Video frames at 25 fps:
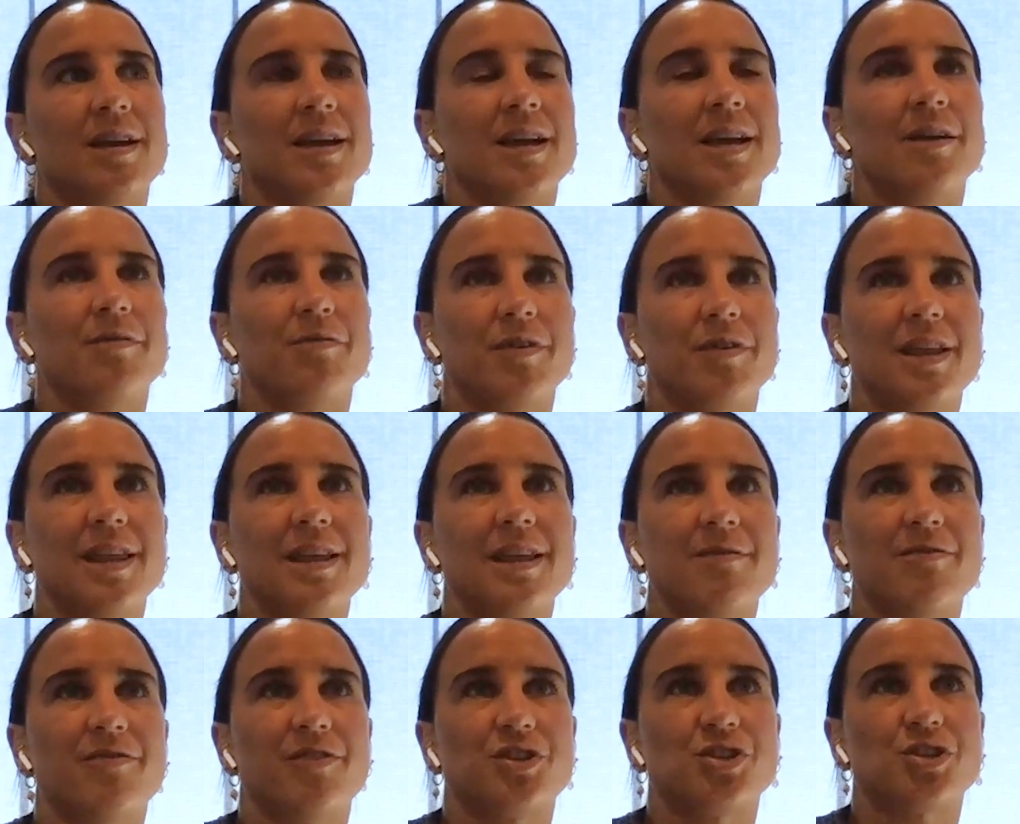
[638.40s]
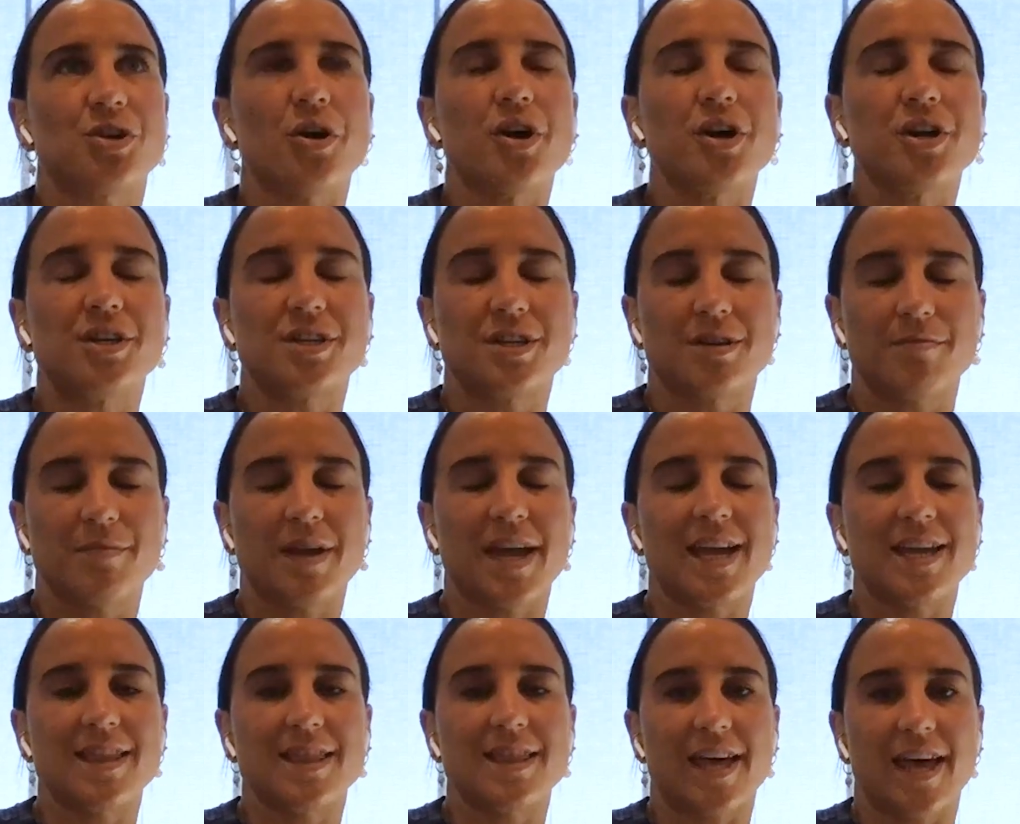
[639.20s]
it really showed to
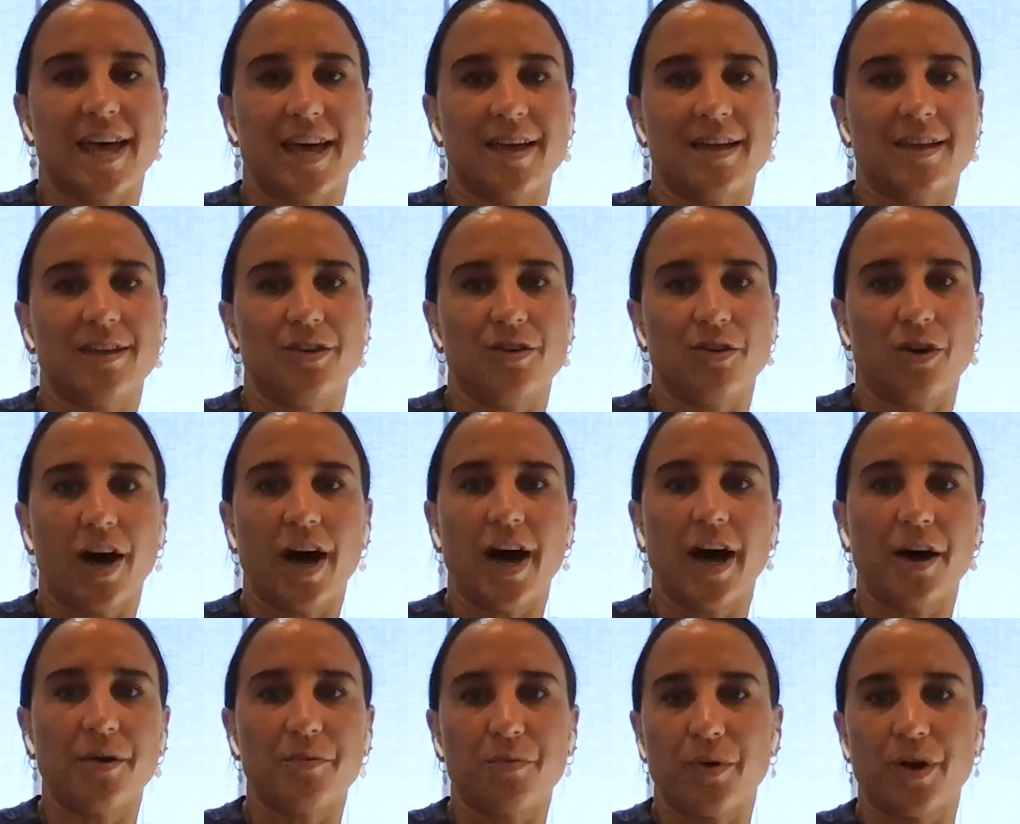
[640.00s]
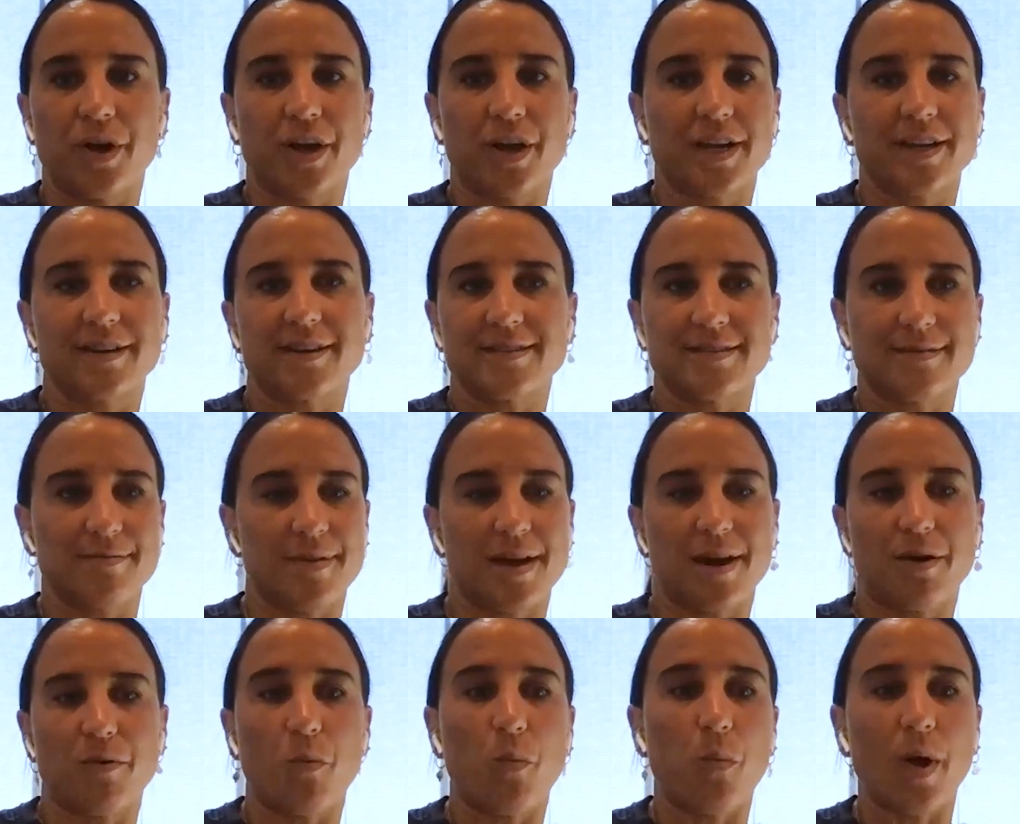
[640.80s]
me that your hard work, it doesn't
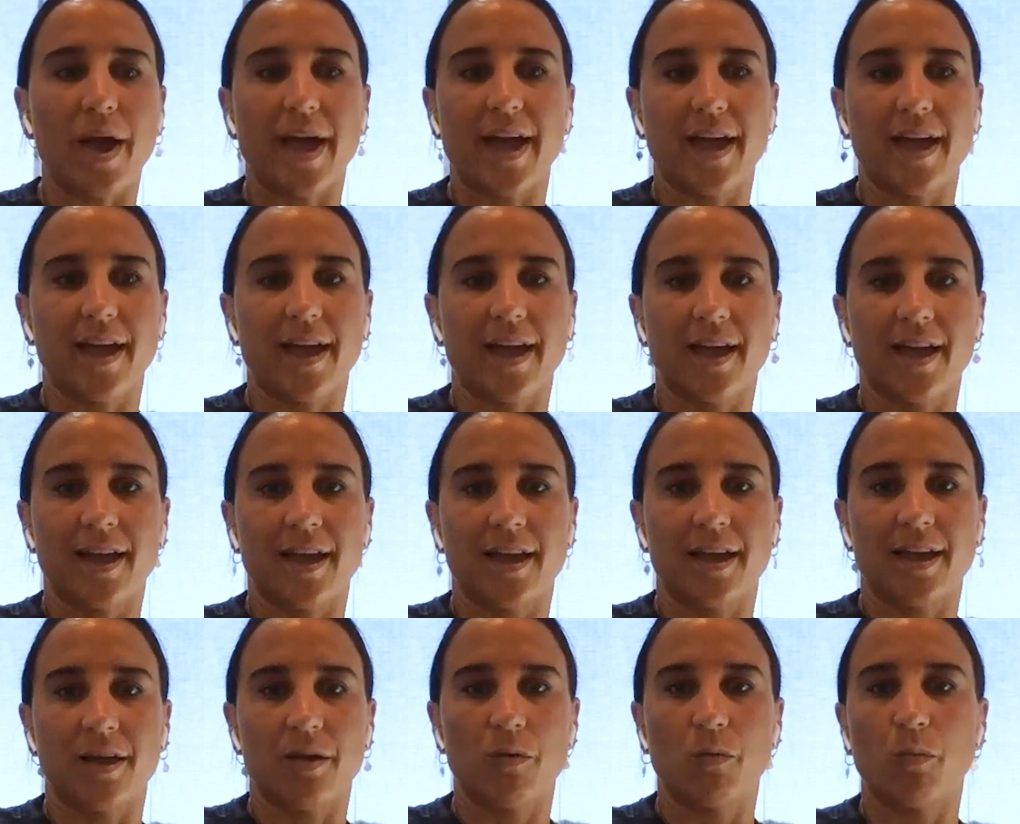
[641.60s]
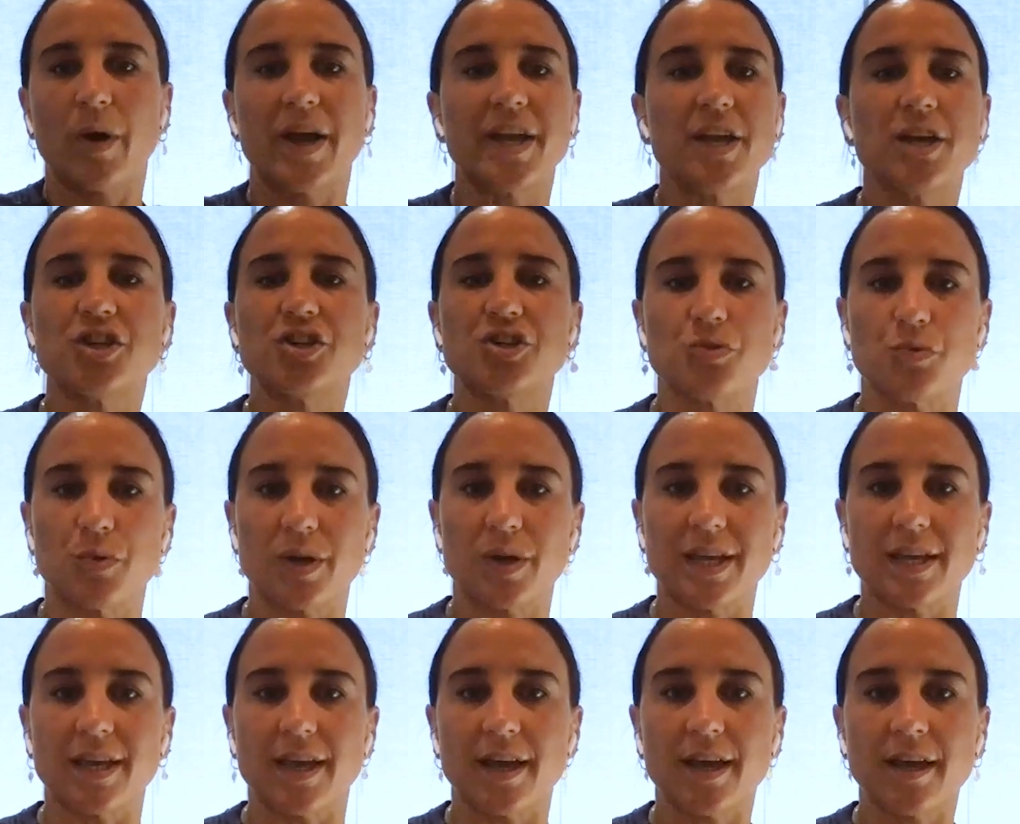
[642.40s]
matter where you're
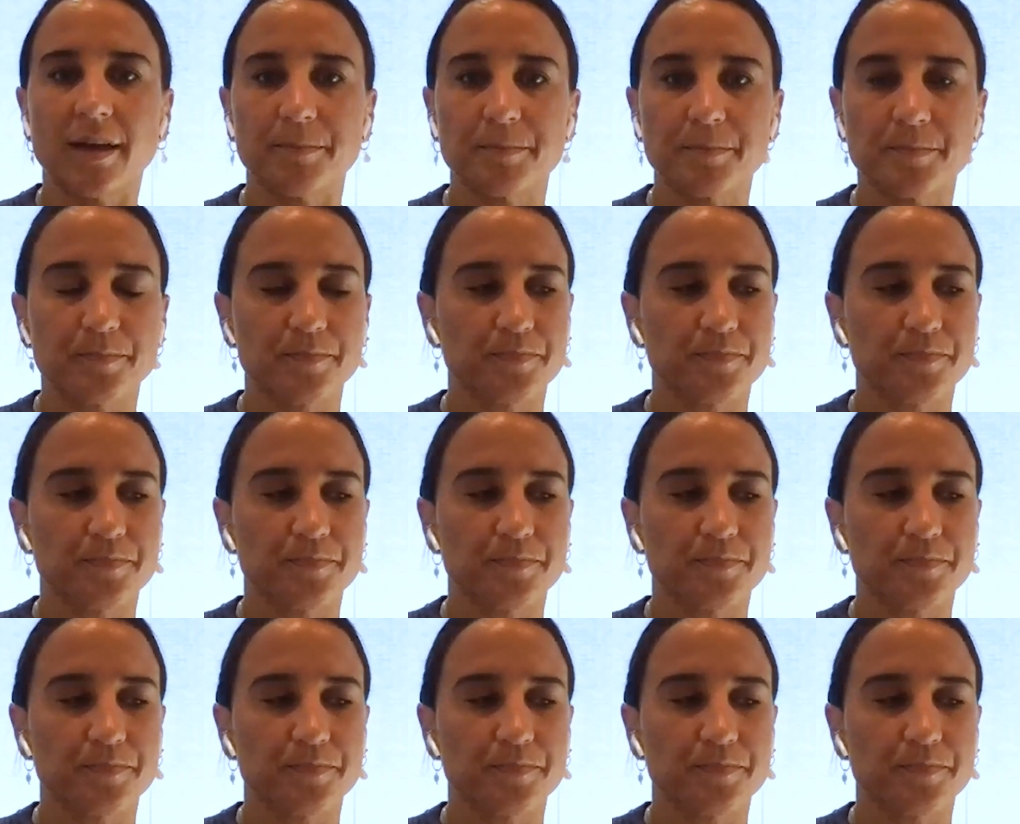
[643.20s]
doing it,